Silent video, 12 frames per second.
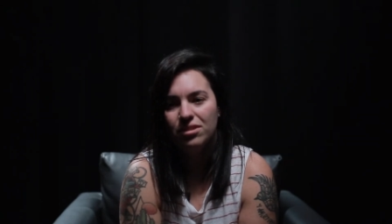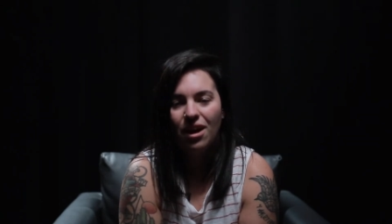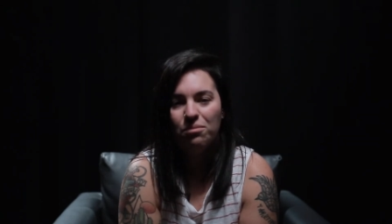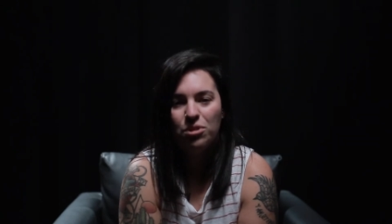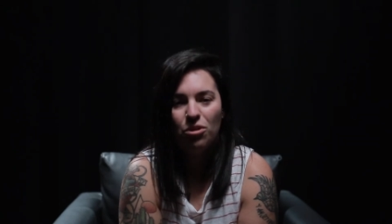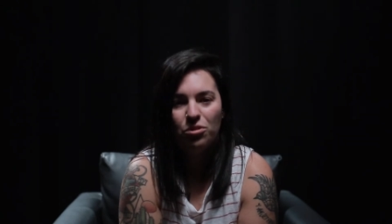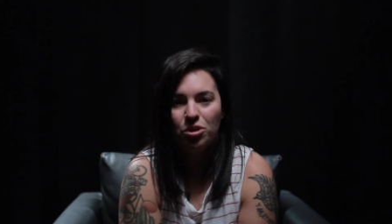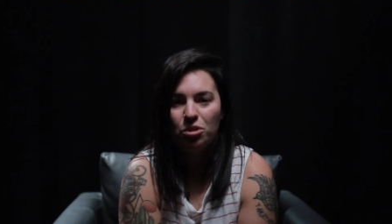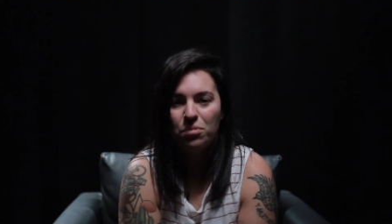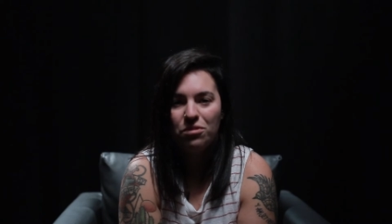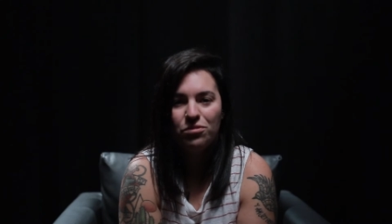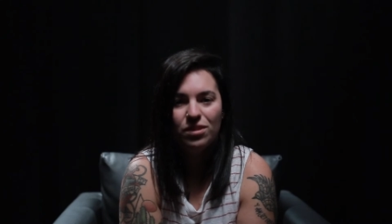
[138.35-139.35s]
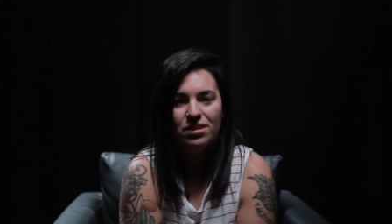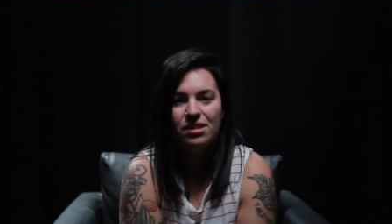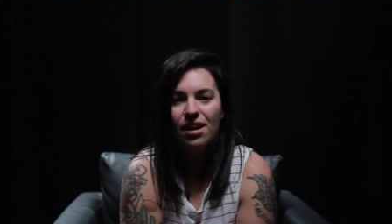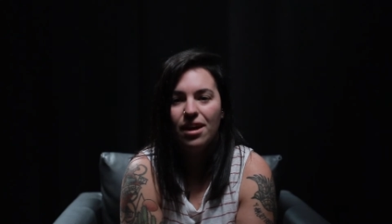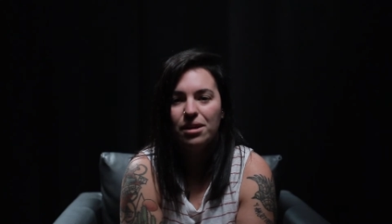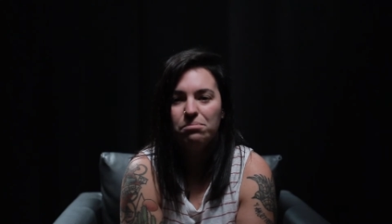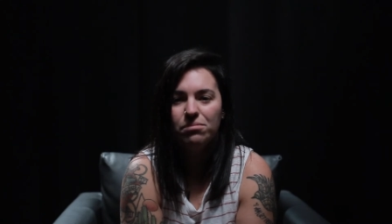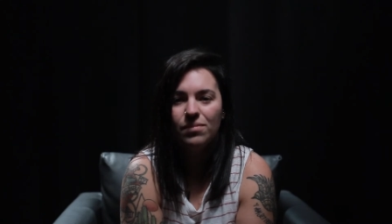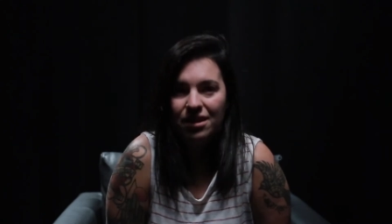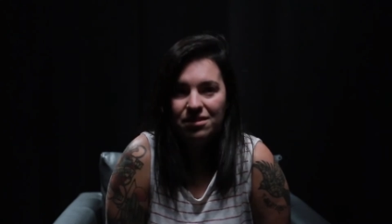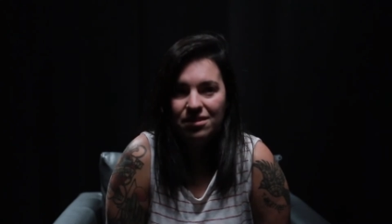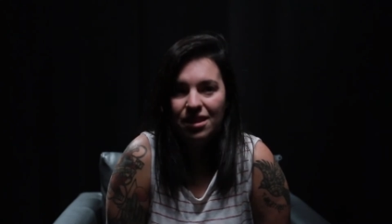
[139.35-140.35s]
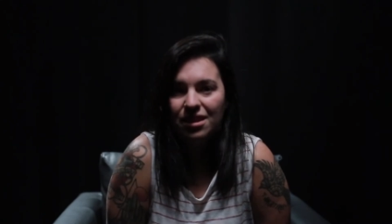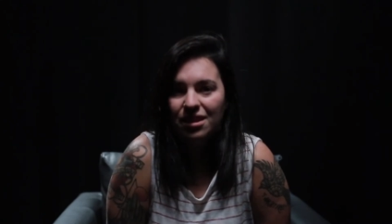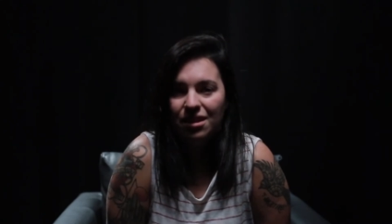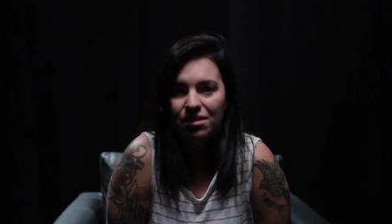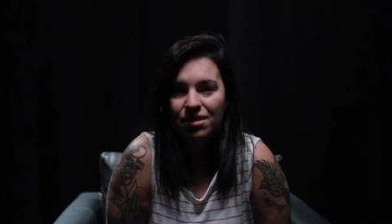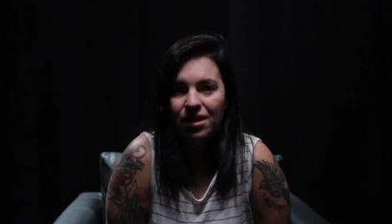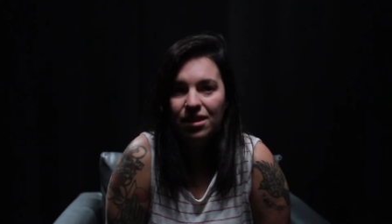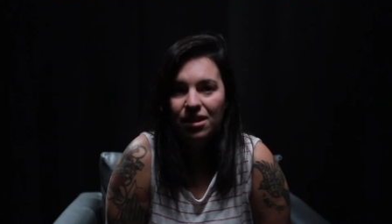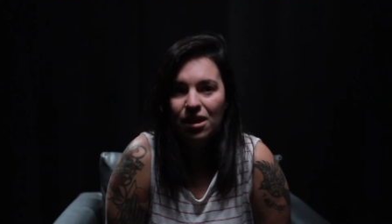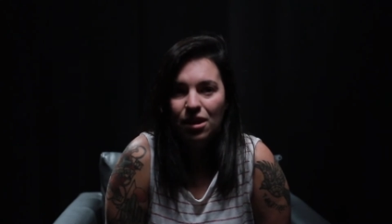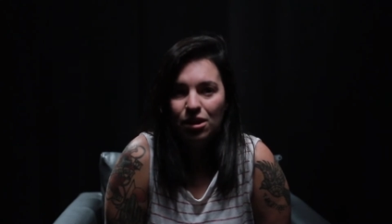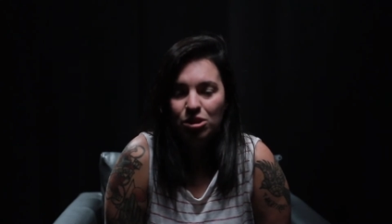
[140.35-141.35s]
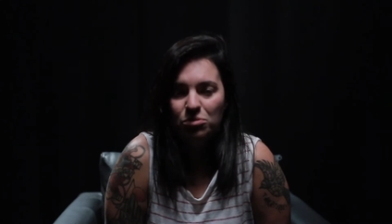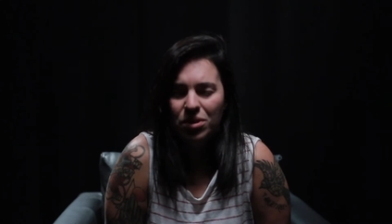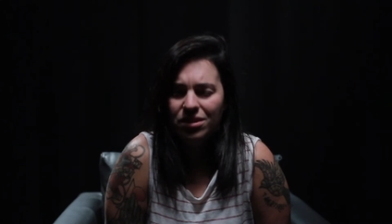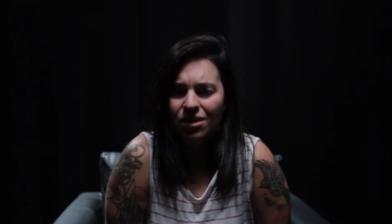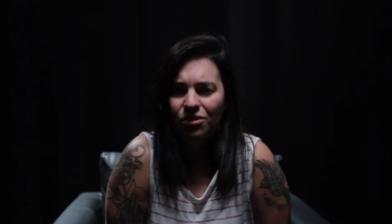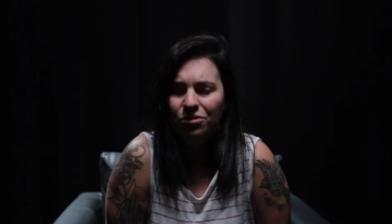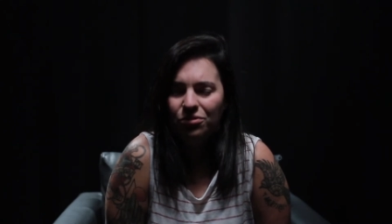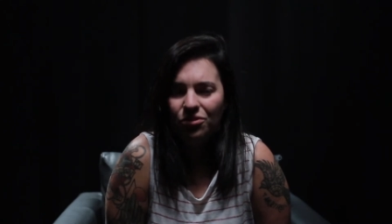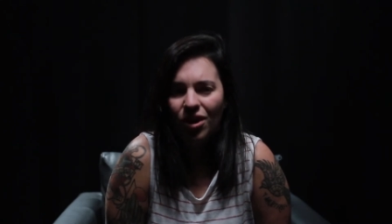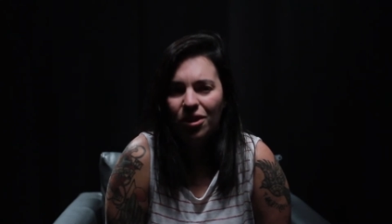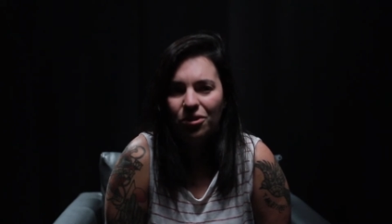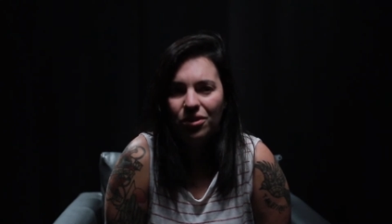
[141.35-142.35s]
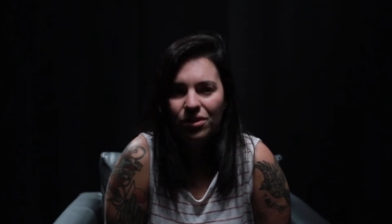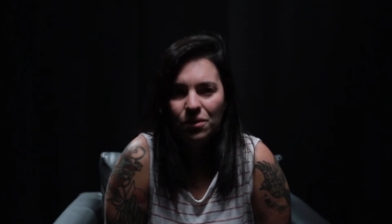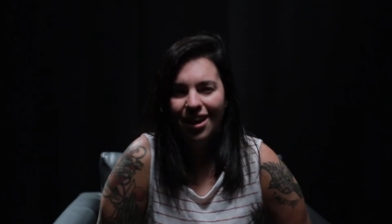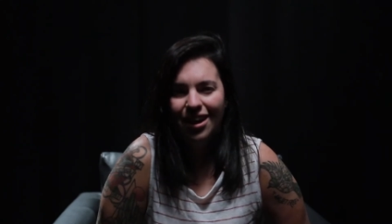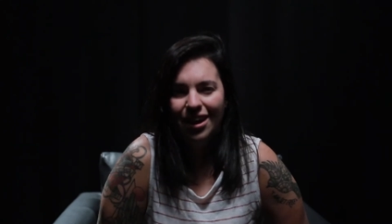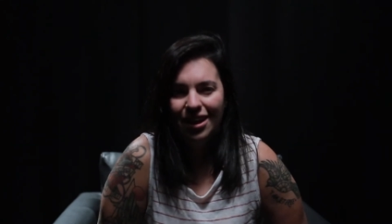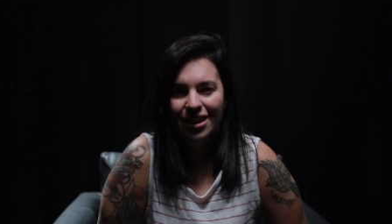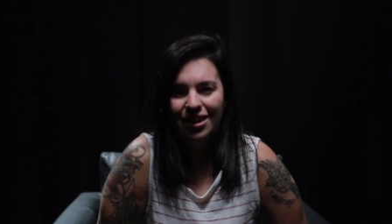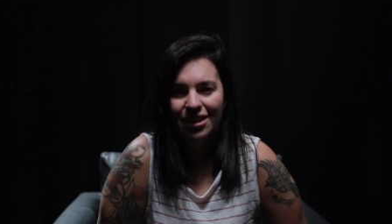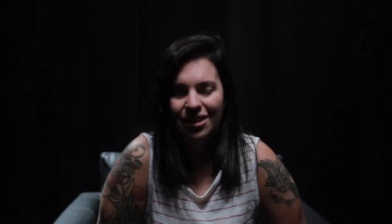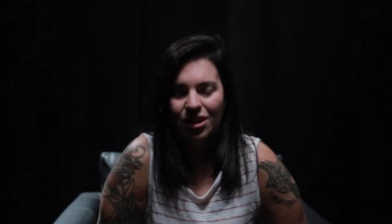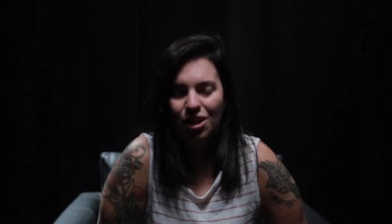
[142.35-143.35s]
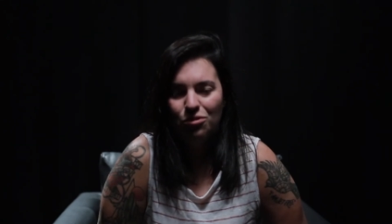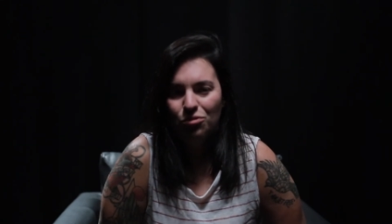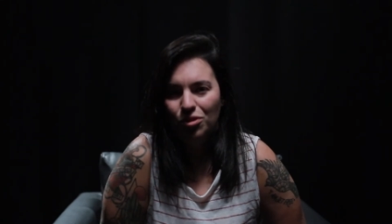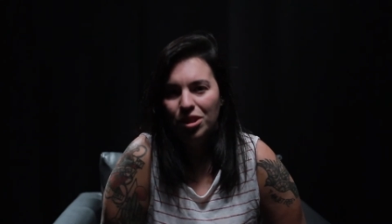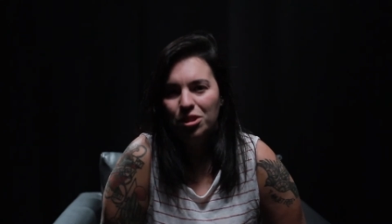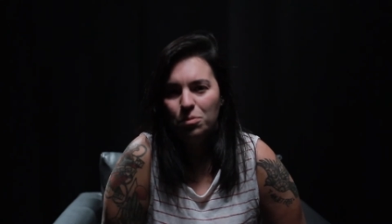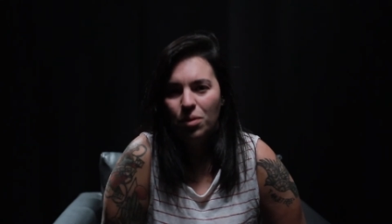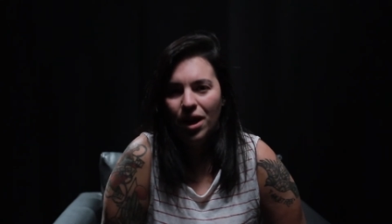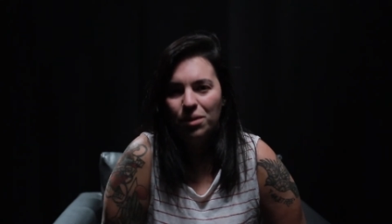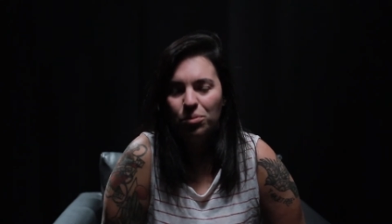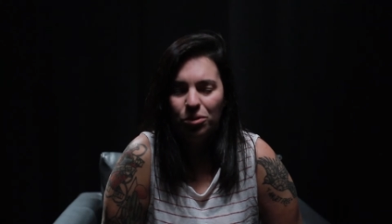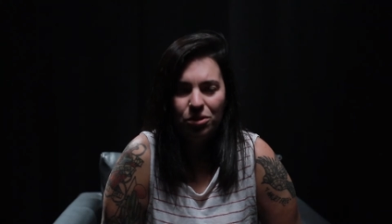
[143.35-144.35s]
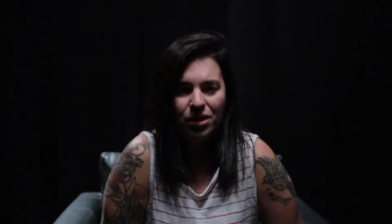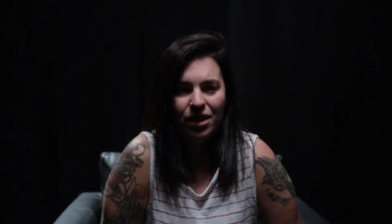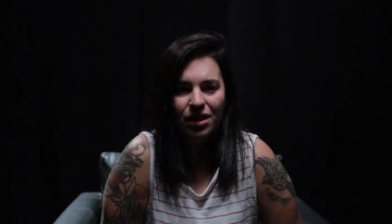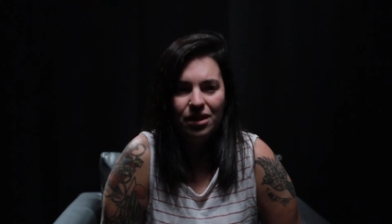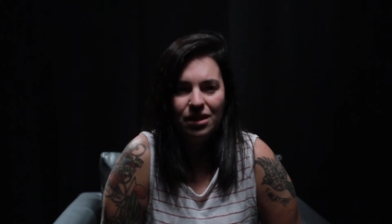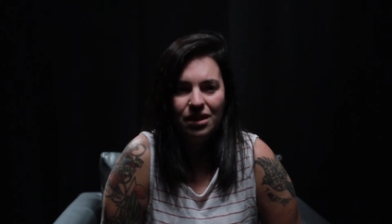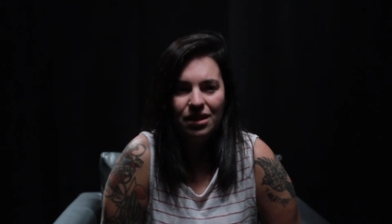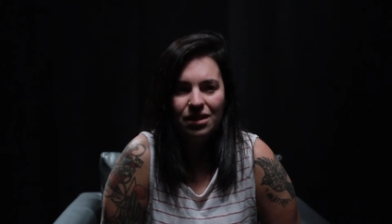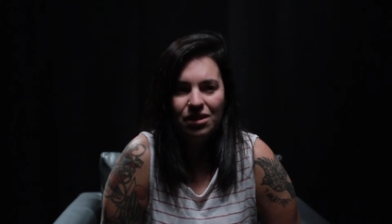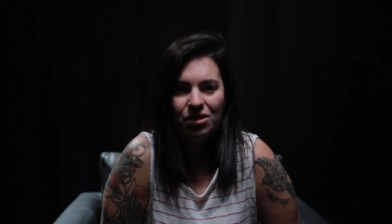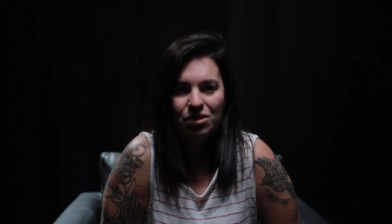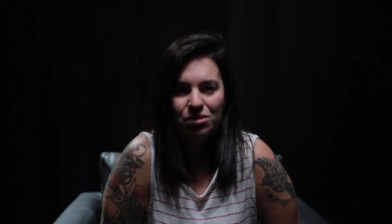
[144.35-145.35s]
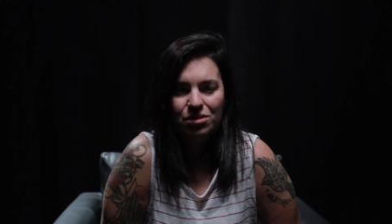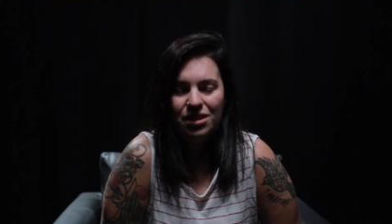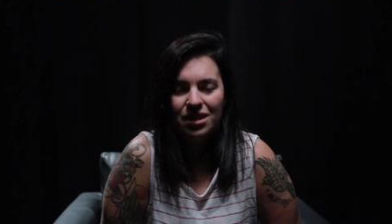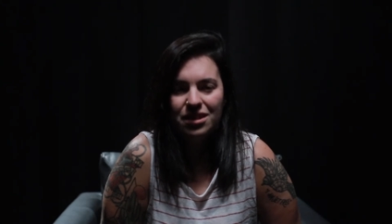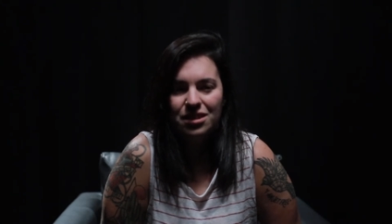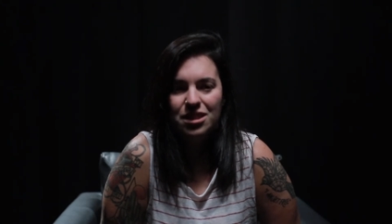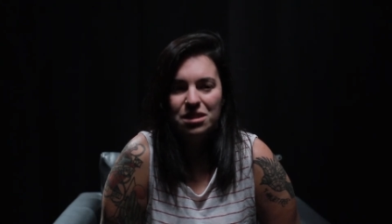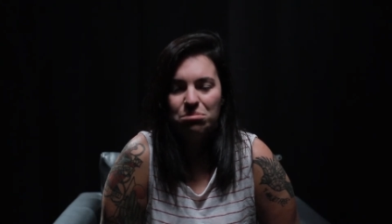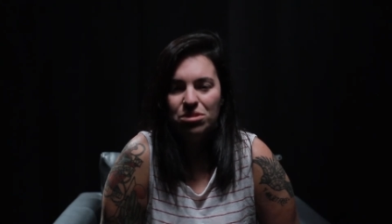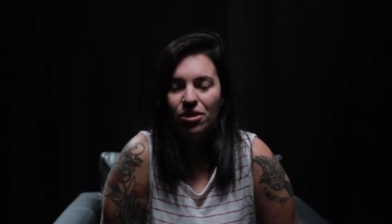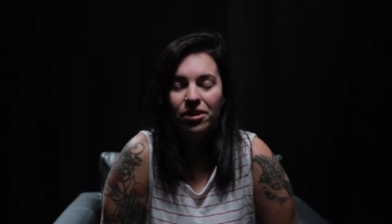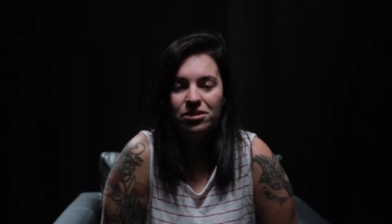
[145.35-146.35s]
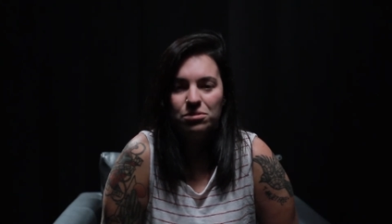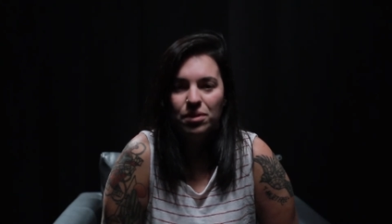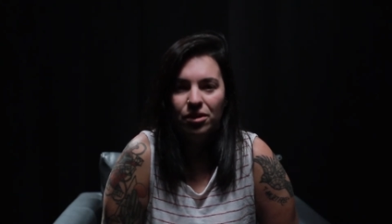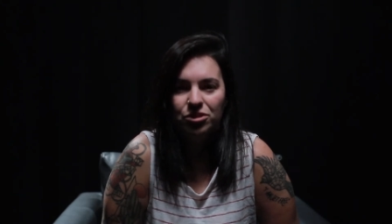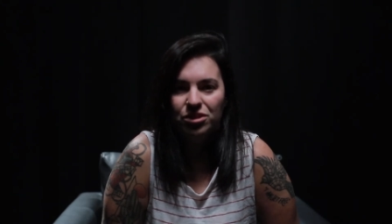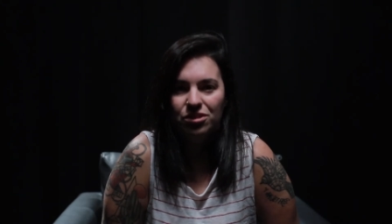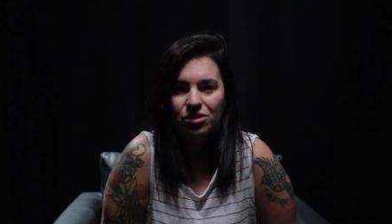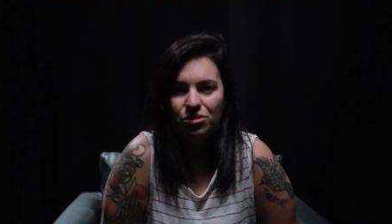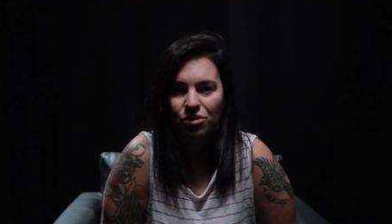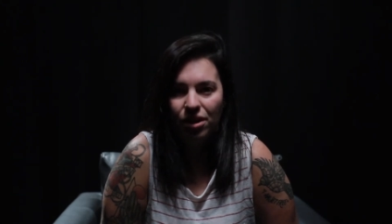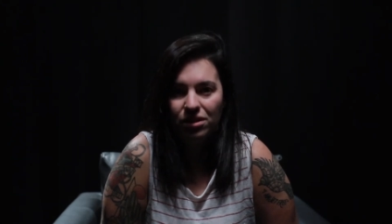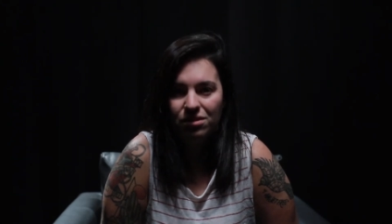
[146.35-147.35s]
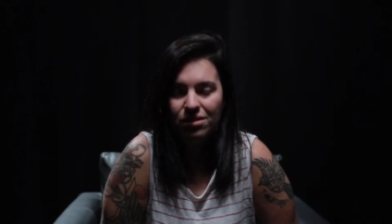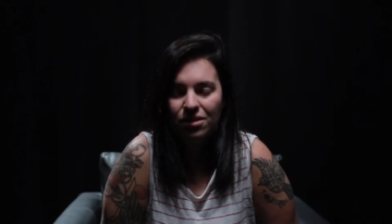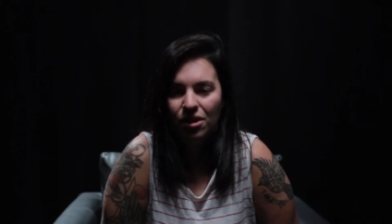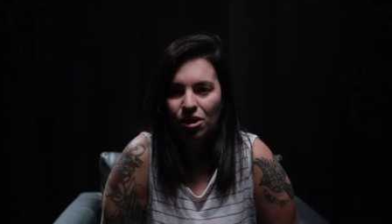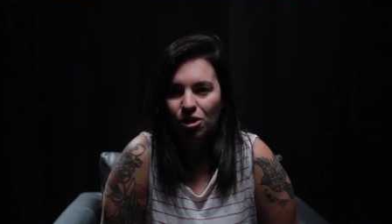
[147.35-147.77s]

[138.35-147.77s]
I'm going on my 5th time. I sit and I think to myself, wow, I can read the Bible and think deep thoughts about Jesus Christ,